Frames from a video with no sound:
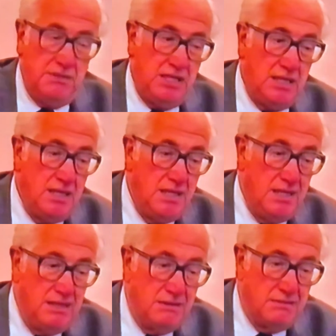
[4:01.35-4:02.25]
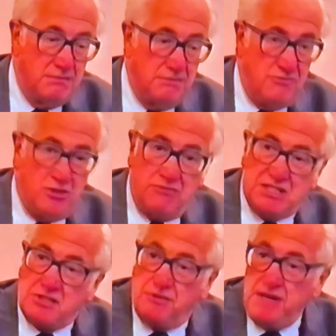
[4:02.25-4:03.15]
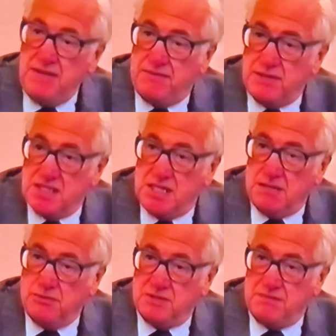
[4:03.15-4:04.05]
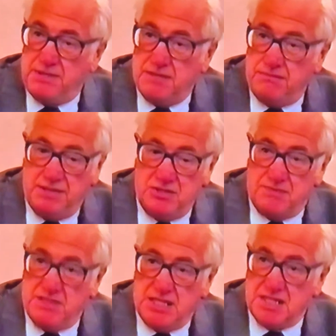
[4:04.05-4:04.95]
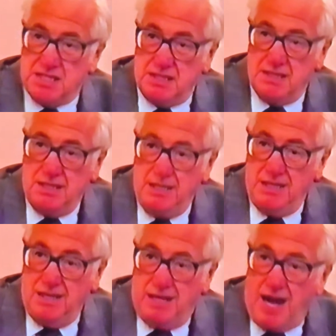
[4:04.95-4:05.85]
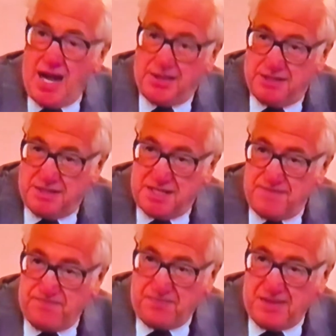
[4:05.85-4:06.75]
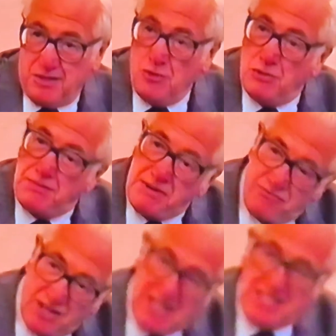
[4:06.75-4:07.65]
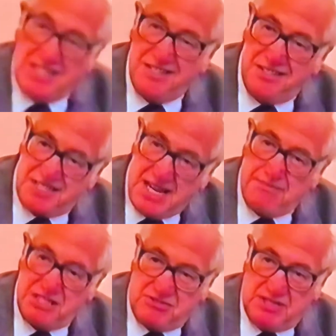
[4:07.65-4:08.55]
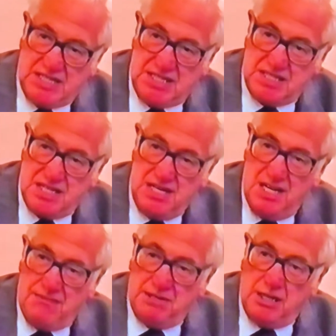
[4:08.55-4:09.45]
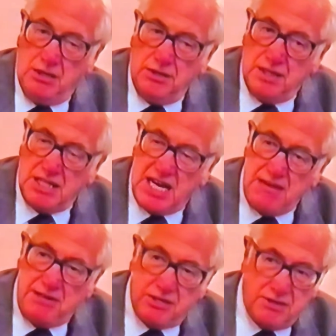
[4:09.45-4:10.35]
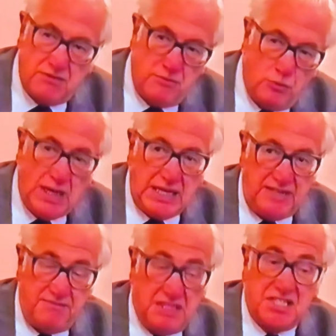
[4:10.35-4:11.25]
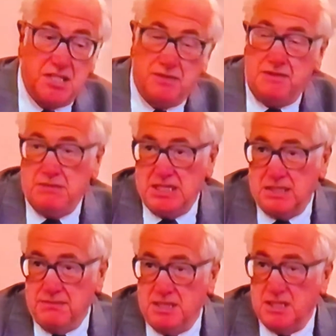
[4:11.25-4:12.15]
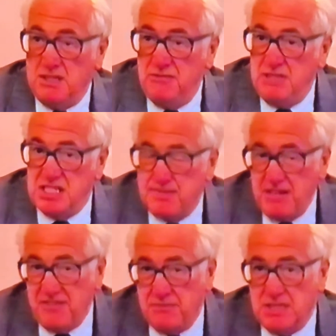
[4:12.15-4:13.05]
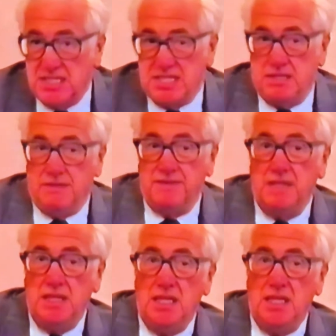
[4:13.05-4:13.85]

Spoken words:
I mean, John Russell Fear, for example, was a postmaster. Others who had been writing, established writers. But a lot came out of the way, myself and I, Mary Sleep myself.